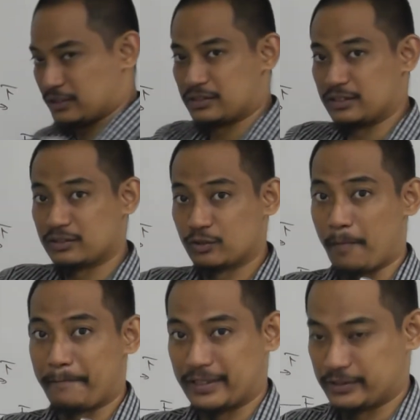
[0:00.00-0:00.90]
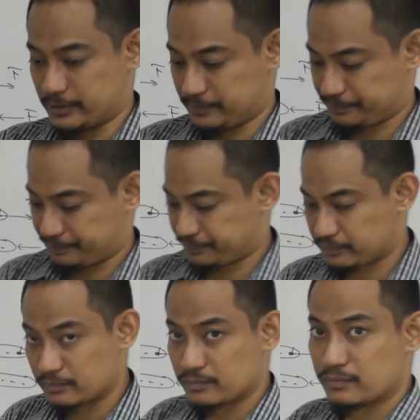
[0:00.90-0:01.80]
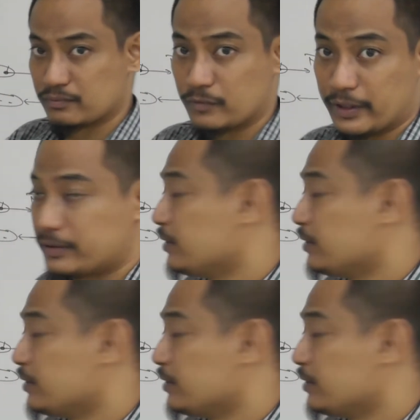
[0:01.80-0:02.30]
is in compression, right?